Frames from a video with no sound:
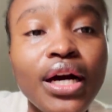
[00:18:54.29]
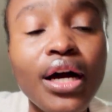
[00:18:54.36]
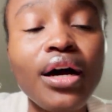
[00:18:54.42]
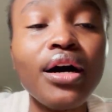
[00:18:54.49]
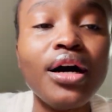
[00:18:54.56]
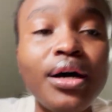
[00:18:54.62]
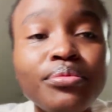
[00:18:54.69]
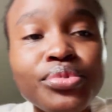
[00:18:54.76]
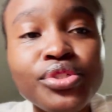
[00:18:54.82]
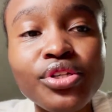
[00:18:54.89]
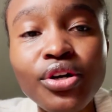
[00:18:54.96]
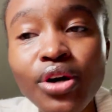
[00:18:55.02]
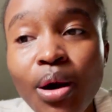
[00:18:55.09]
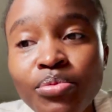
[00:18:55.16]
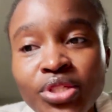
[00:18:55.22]

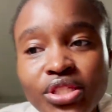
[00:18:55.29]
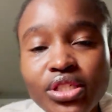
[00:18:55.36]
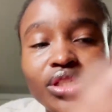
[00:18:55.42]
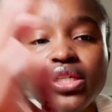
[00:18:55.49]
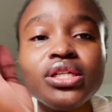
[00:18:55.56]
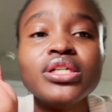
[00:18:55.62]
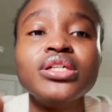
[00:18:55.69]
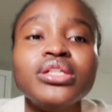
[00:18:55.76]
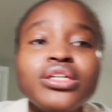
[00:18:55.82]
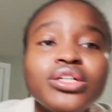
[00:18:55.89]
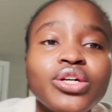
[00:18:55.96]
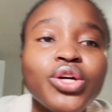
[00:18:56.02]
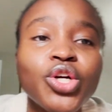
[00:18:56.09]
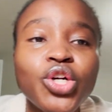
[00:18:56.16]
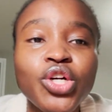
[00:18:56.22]
So I'm just going to
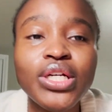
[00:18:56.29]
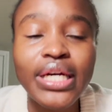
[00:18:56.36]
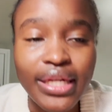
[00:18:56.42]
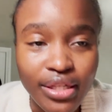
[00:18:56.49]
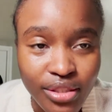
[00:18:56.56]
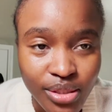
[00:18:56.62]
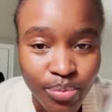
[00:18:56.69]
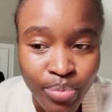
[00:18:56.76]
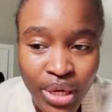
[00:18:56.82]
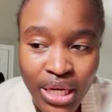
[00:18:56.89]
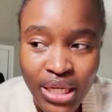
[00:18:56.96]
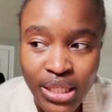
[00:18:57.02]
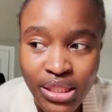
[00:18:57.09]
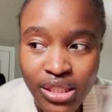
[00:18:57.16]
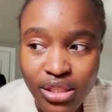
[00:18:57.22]
get into
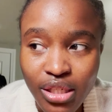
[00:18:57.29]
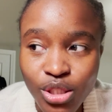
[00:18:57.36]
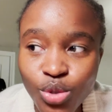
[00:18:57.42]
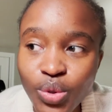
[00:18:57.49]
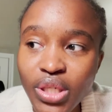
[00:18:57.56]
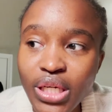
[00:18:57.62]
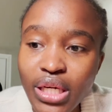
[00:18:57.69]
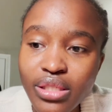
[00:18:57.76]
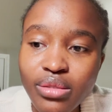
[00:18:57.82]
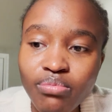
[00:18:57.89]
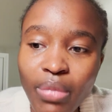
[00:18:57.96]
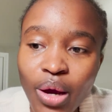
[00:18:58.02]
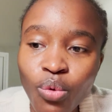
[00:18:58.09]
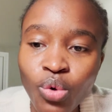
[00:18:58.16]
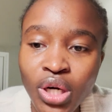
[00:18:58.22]
bed, start doing
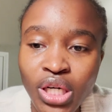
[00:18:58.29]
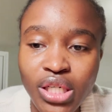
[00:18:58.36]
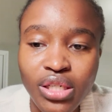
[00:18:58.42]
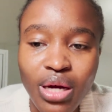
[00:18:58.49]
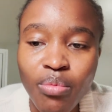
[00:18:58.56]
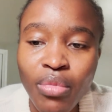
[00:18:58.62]
my work.